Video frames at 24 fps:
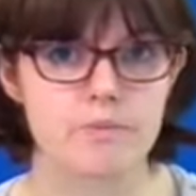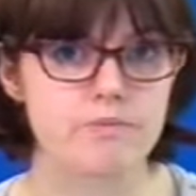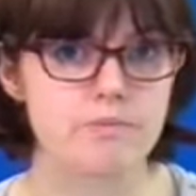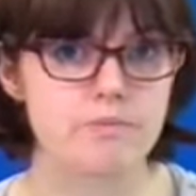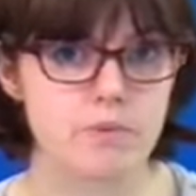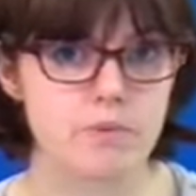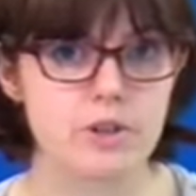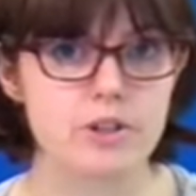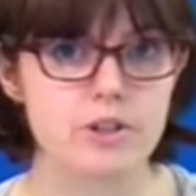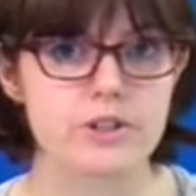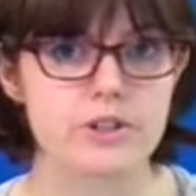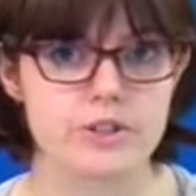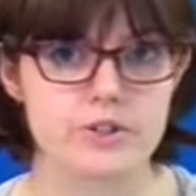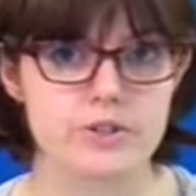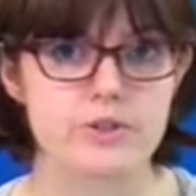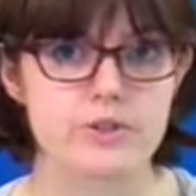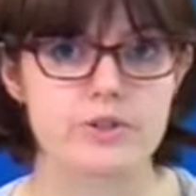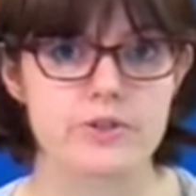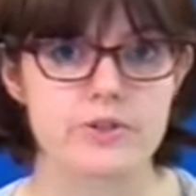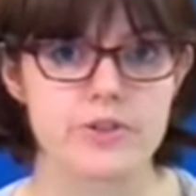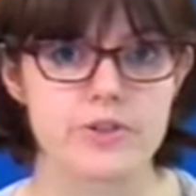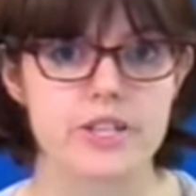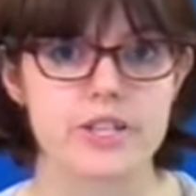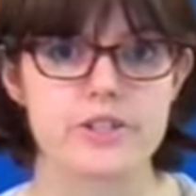what sorts
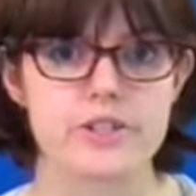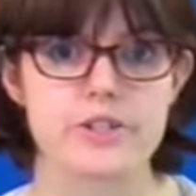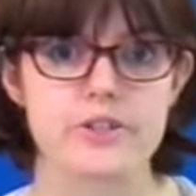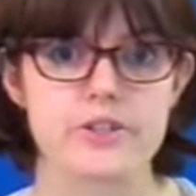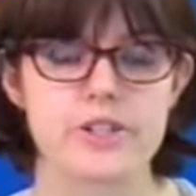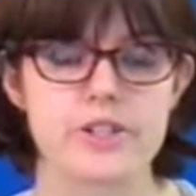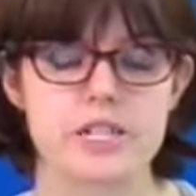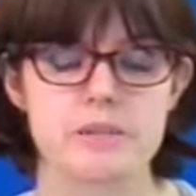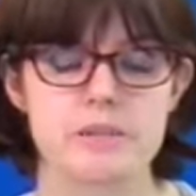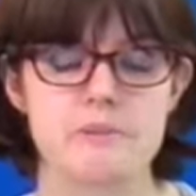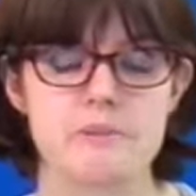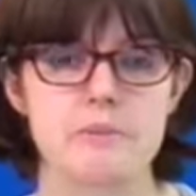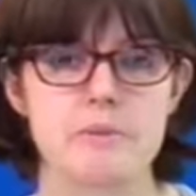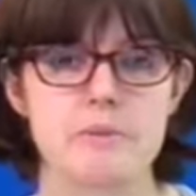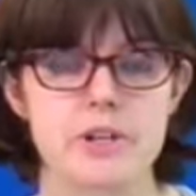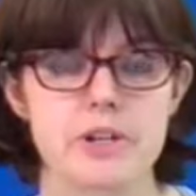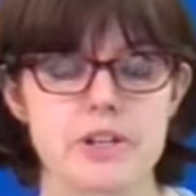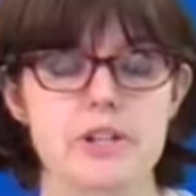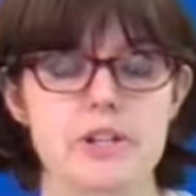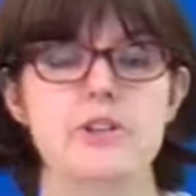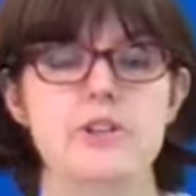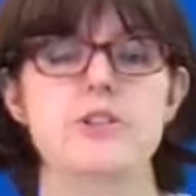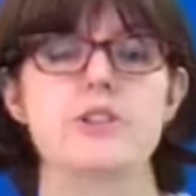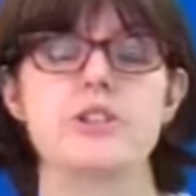of things you need to be
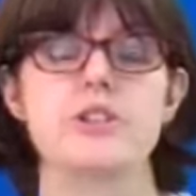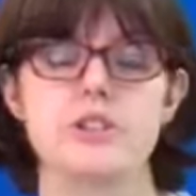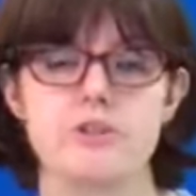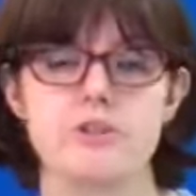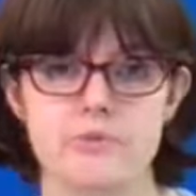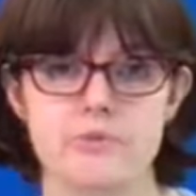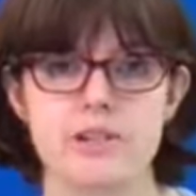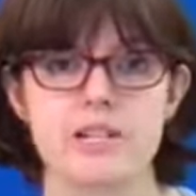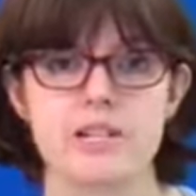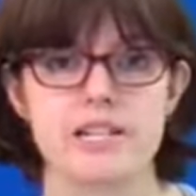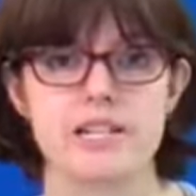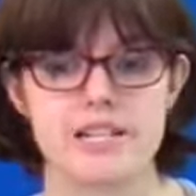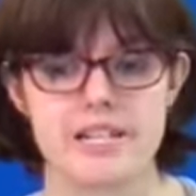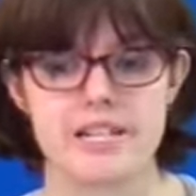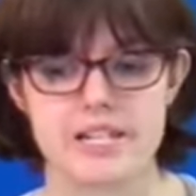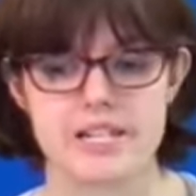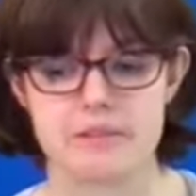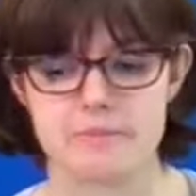working on and you really need